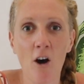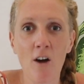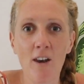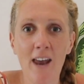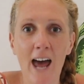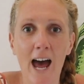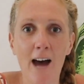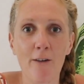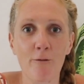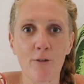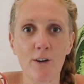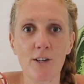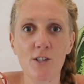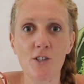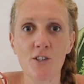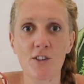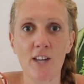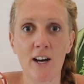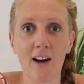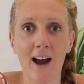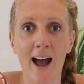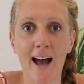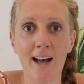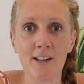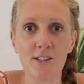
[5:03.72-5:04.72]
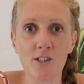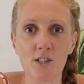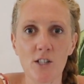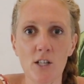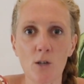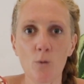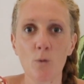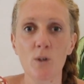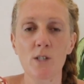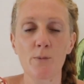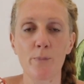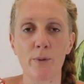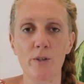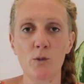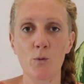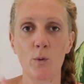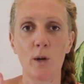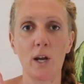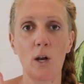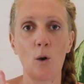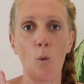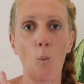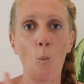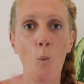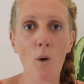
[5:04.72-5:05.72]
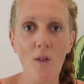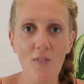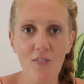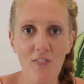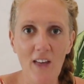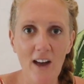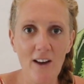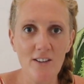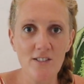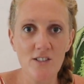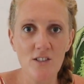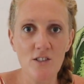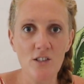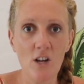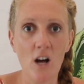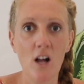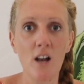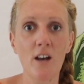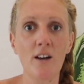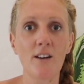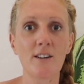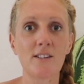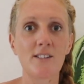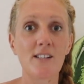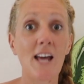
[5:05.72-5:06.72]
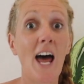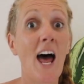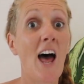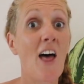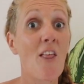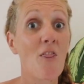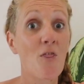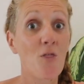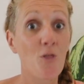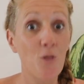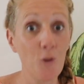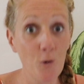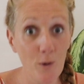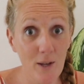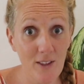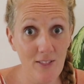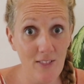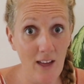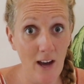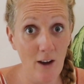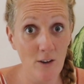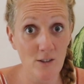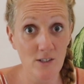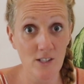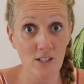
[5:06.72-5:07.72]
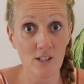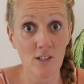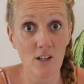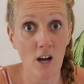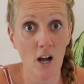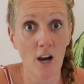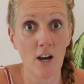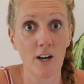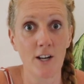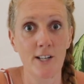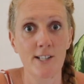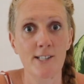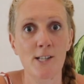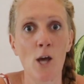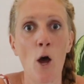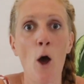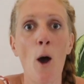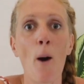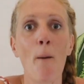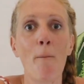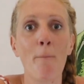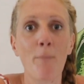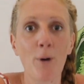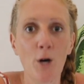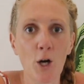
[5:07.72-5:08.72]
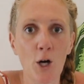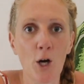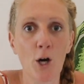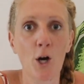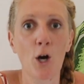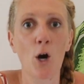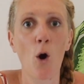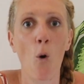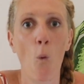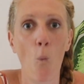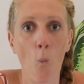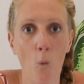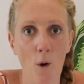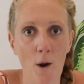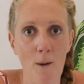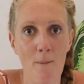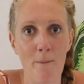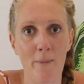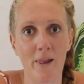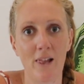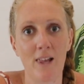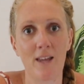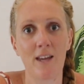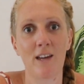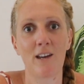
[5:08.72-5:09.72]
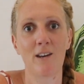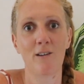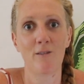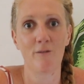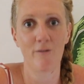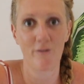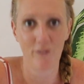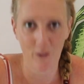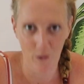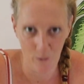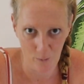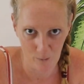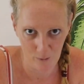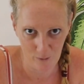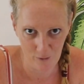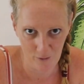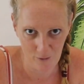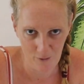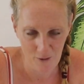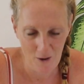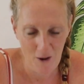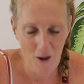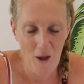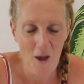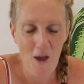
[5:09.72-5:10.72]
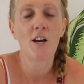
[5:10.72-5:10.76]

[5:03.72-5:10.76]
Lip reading: on average, their answer was between $1,000 and $3,000 per 1 million views.